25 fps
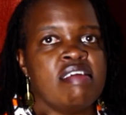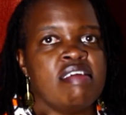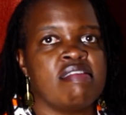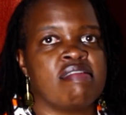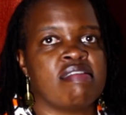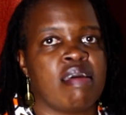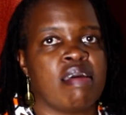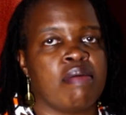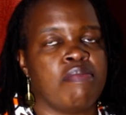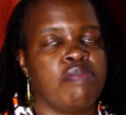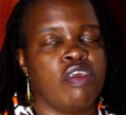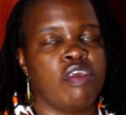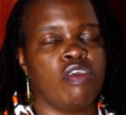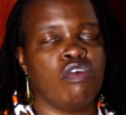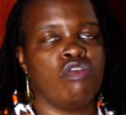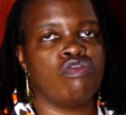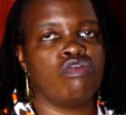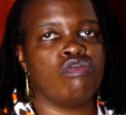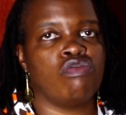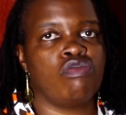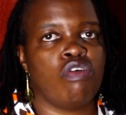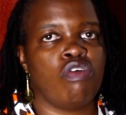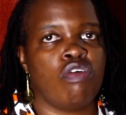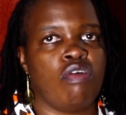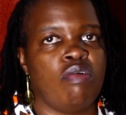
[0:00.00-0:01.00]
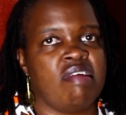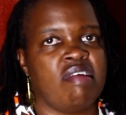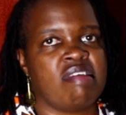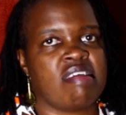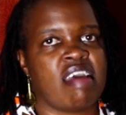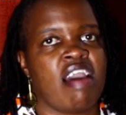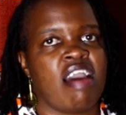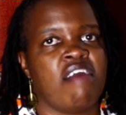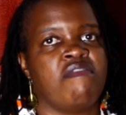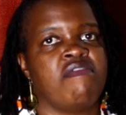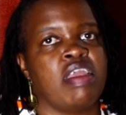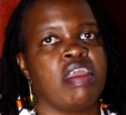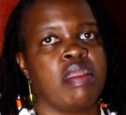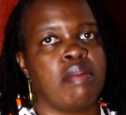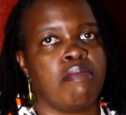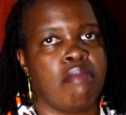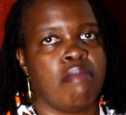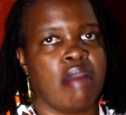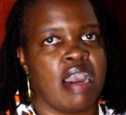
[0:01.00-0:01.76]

is something you should always have in